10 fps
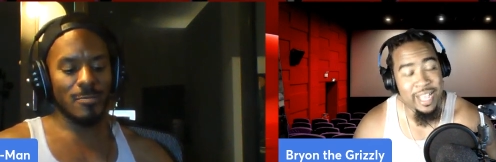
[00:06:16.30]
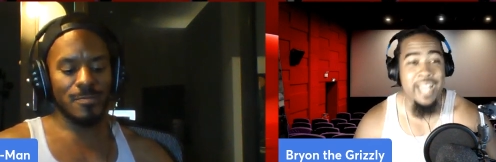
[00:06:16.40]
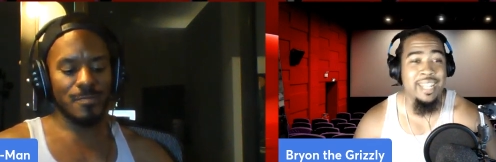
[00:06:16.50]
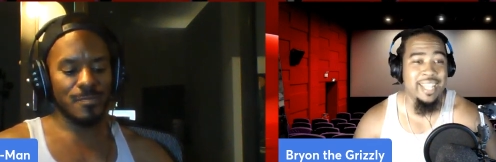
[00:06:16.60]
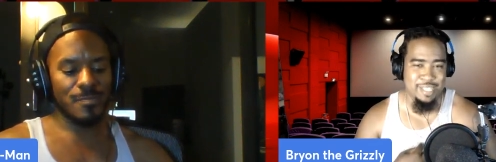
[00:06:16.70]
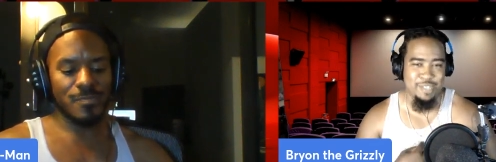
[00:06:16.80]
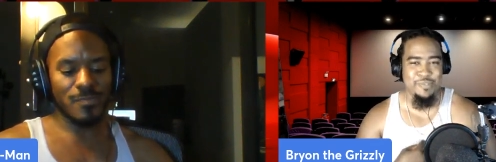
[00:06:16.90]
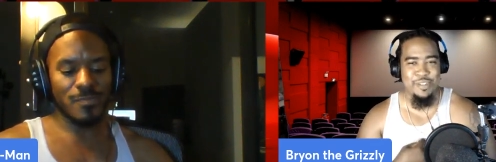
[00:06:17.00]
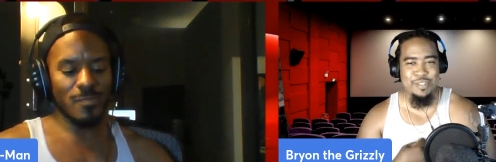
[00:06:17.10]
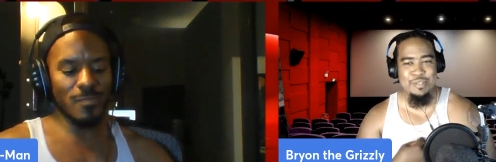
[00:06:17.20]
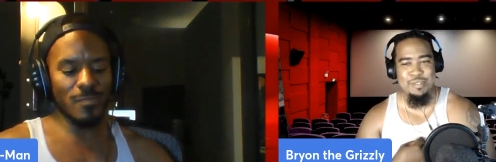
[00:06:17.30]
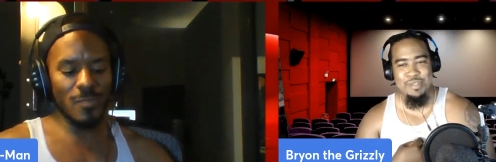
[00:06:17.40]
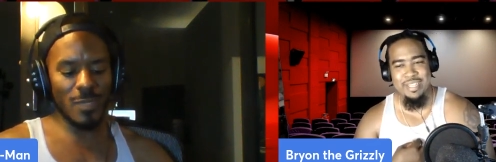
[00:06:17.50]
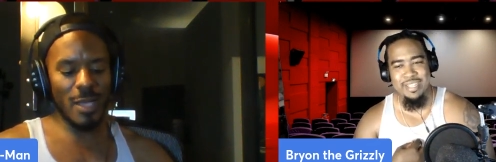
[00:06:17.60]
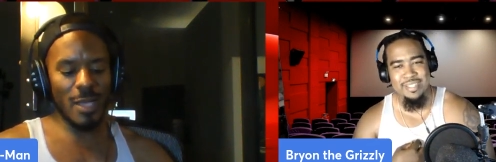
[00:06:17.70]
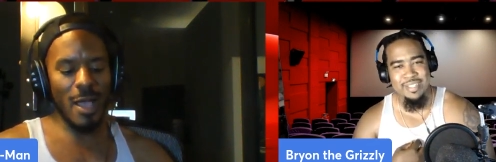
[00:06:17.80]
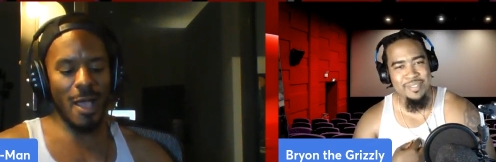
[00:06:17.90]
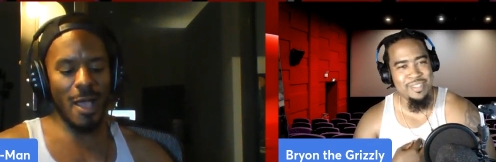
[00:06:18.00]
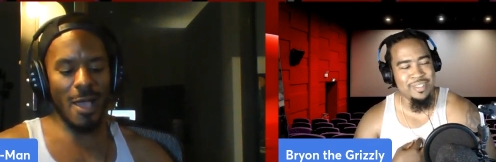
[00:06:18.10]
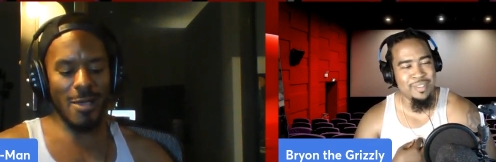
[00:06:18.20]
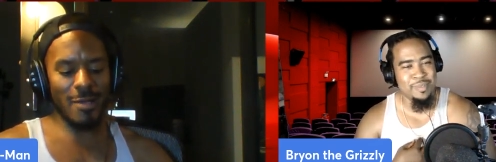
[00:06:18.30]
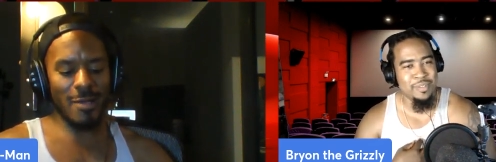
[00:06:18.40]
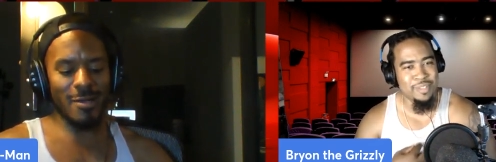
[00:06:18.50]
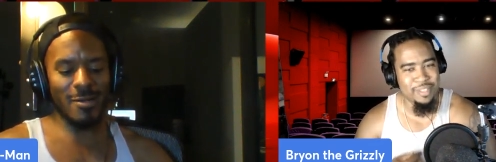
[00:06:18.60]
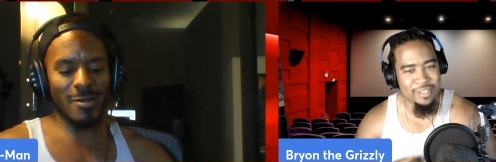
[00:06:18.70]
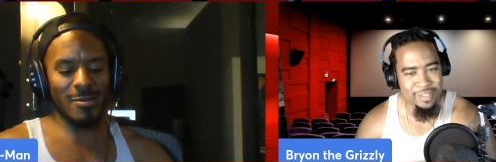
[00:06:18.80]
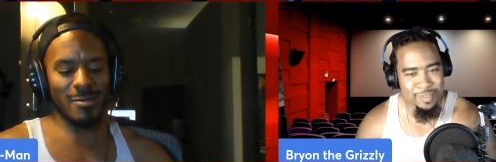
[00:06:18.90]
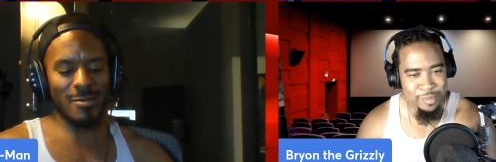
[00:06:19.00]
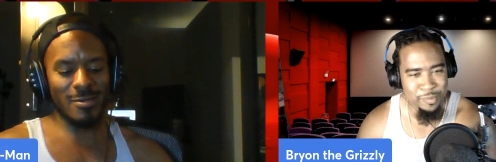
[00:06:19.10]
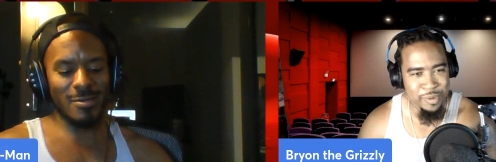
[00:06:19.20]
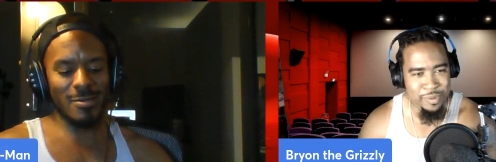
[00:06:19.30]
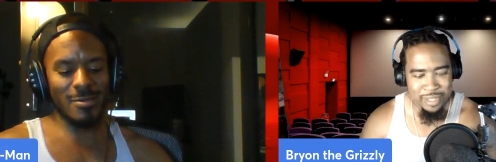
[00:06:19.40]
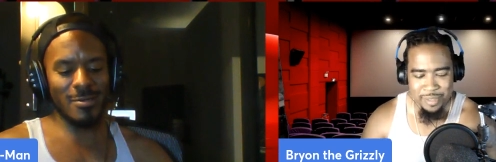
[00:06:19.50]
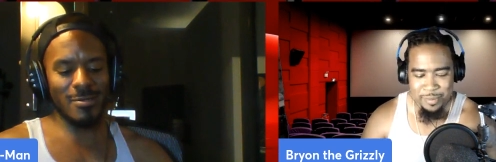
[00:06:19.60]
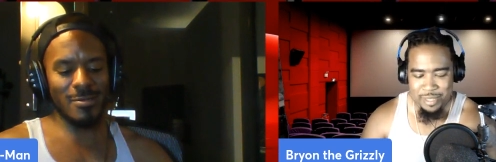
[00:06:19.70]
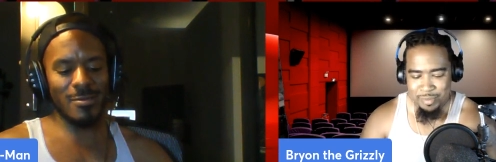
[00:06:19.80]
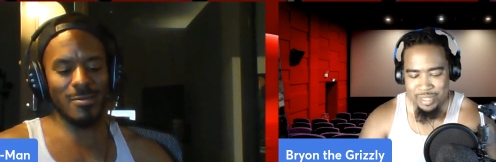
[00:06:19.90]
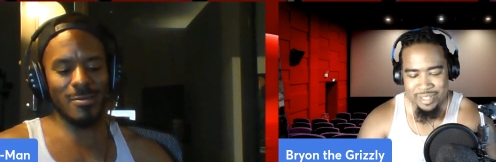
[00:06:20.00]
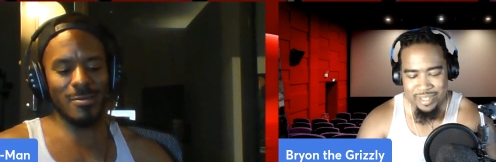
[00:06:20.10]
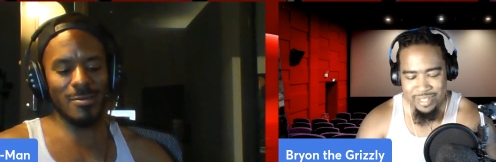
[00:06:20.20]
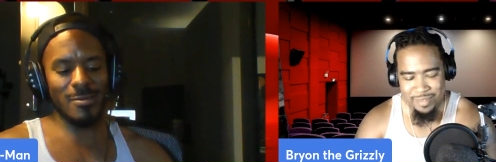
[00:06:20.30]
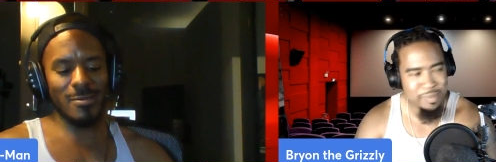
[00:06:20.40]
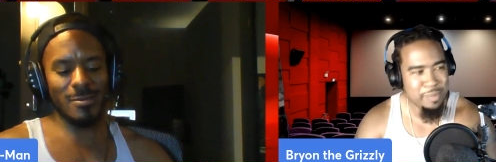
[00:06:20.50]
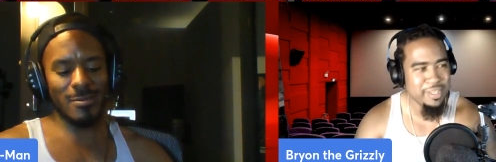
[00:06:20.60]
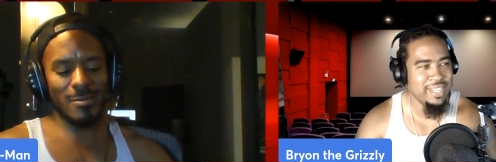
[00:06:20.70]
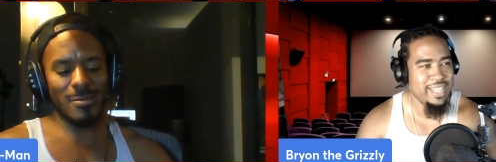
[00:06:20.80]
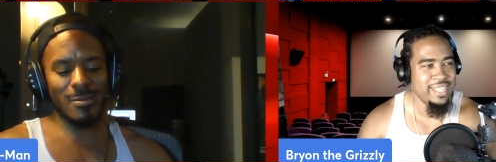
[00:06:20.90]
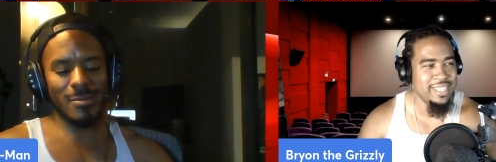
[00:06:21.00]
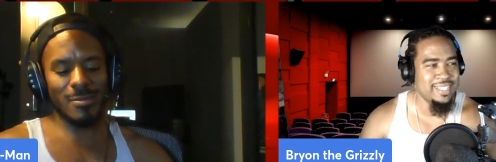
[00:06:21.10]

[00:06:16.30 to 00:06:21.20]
Speaker 1: liked the first two Tron. I mean, the other ones, but people didn't like it.